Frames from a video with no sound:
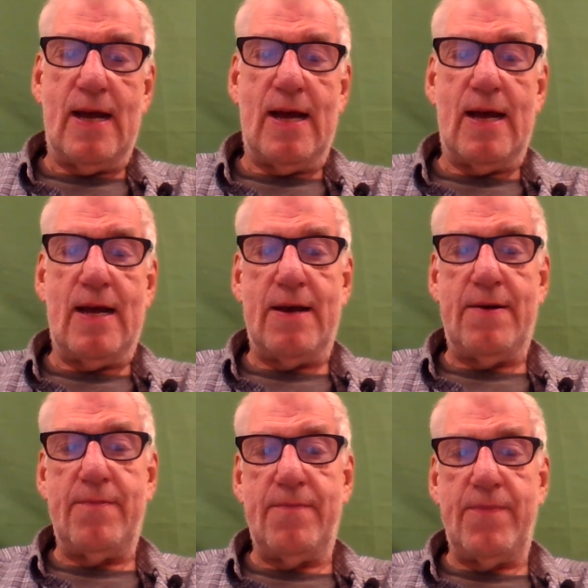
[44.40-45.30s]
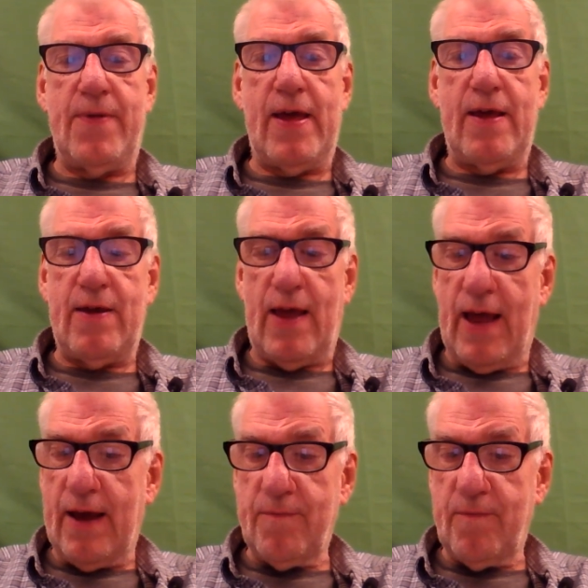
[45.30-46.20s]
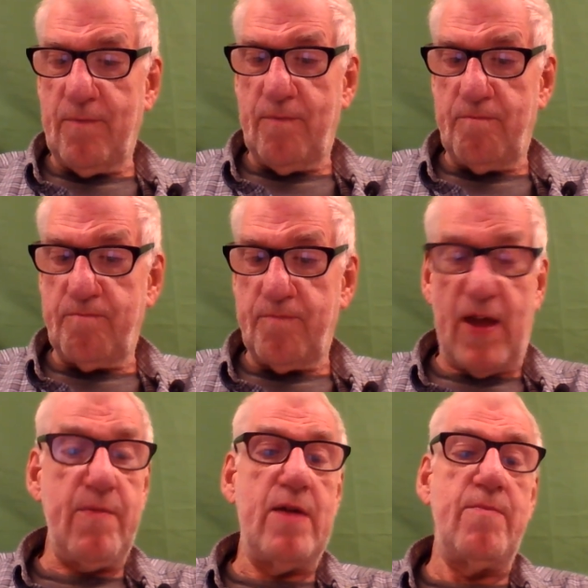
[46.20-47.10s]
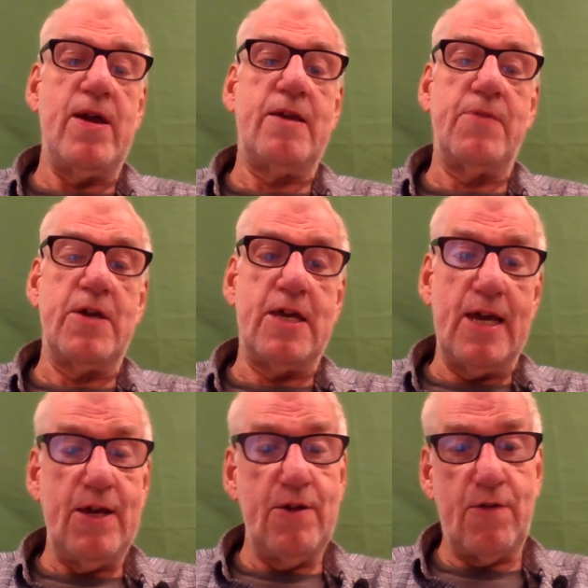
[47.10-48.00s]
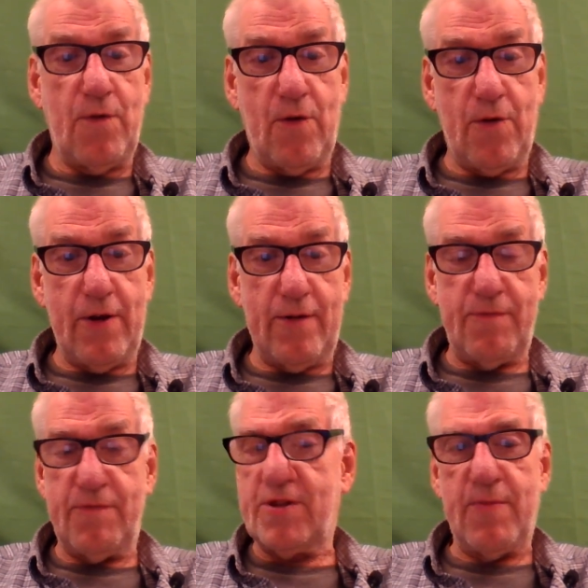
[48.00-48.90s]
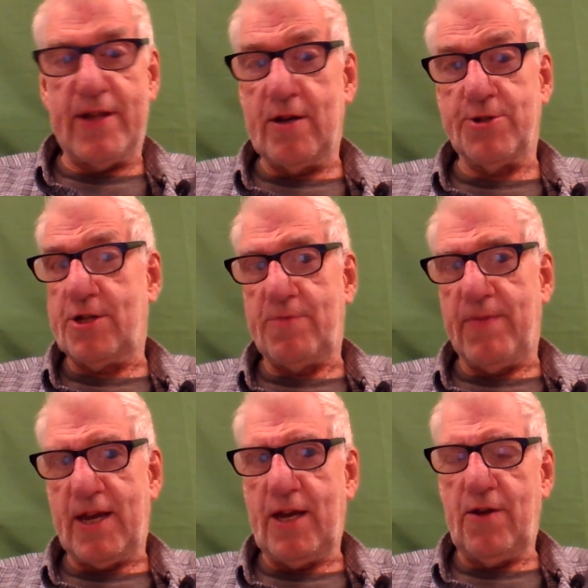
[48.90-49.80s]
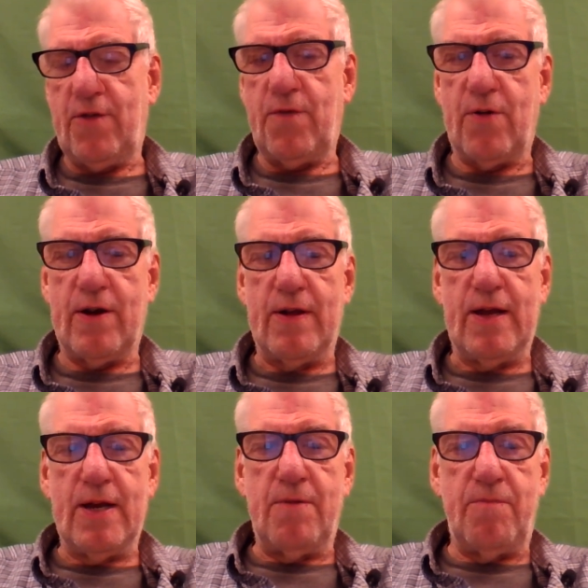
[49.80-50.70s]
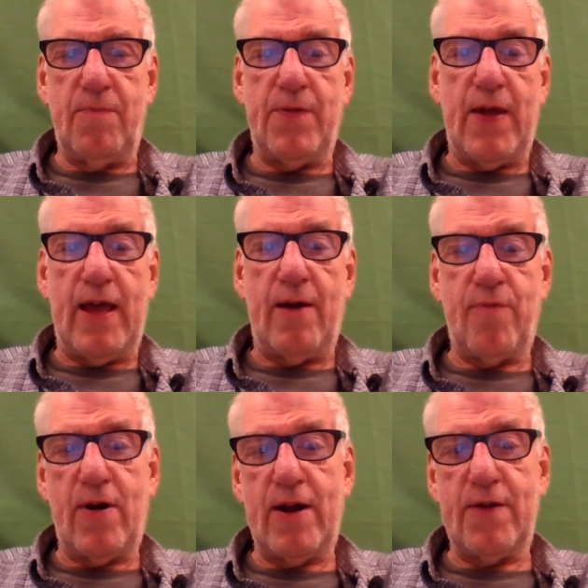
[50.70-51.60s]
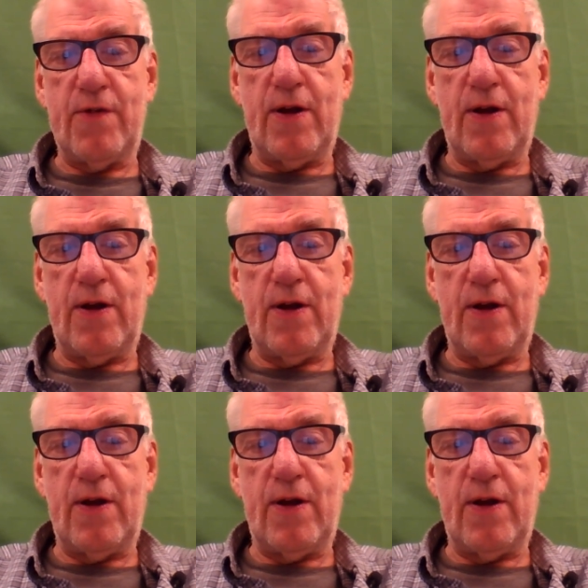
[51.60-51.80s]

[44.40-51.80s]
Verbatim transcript: Um, they have they may make the keys for it if somebody else doesn't make keys for it, but they have products.